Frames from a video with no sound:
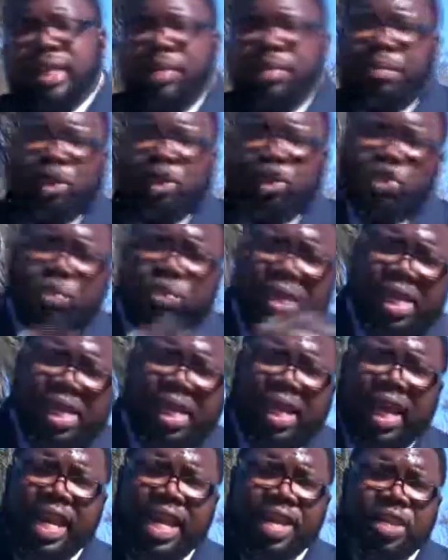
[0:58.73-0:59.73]
and
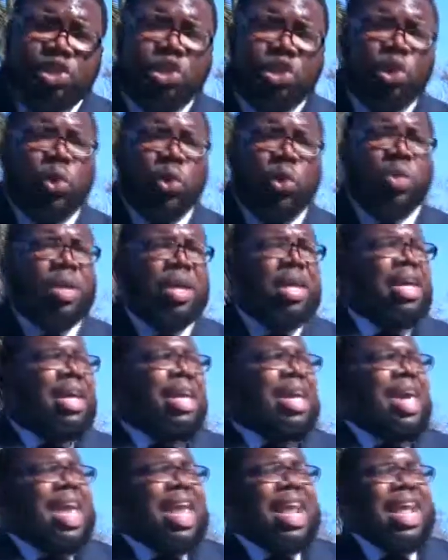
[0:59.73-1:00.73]
matriculate in school,
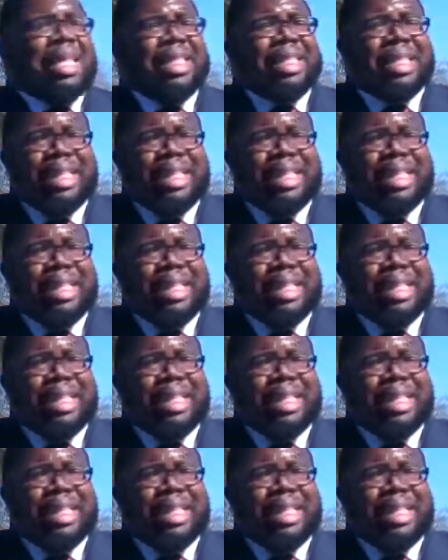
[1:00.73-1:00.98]
it is